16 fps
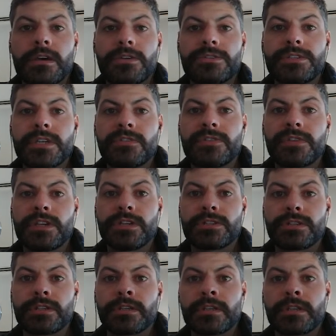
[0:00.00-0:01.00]

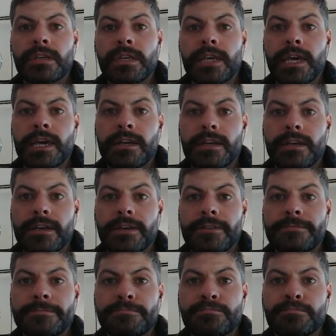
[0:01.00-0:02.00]
Definition: candidate.
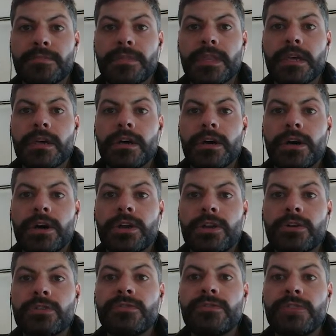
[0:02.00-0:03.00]
A
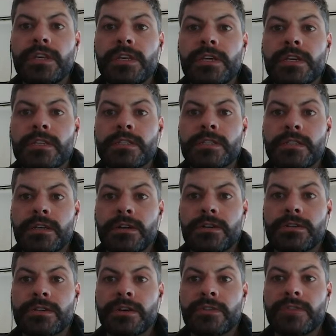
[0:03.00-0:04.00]
node V
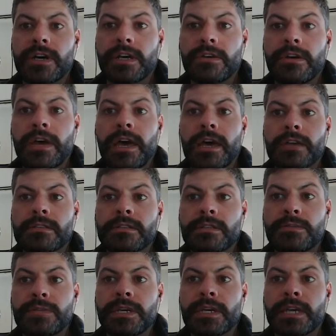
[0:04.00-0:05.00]
considers a value X
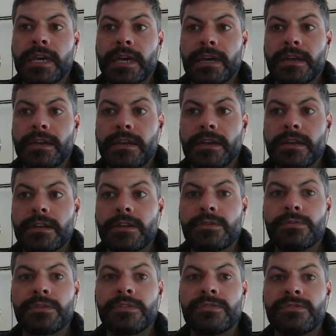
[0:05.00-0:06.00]
to be a candidate
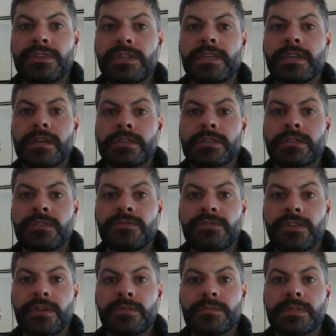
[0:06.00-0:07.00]
when V has
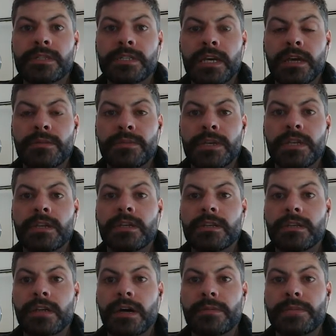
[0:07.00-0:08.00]
confirmed the statement
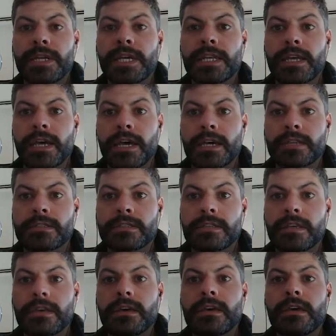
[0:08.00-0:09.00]
nominate X.
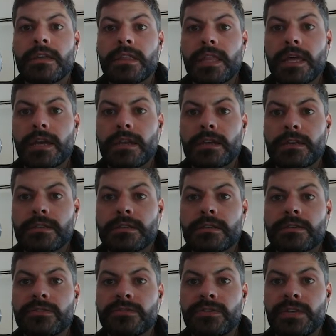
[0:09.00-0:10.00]
That is,
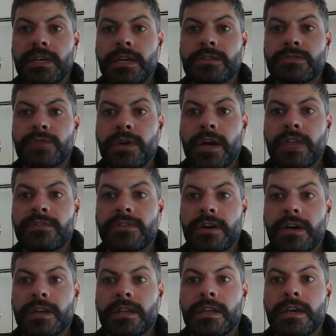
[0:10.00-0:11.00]
V has
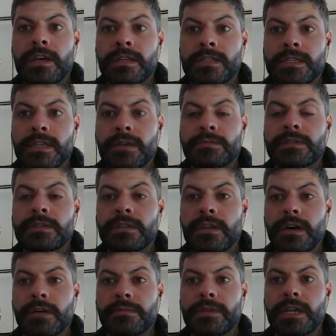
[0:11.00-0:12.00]
ratified accept
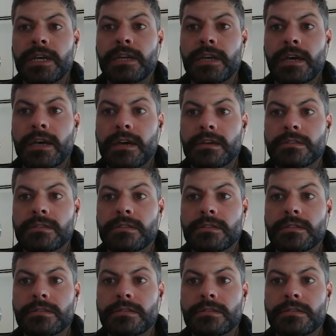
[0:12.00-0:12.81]
nominate X.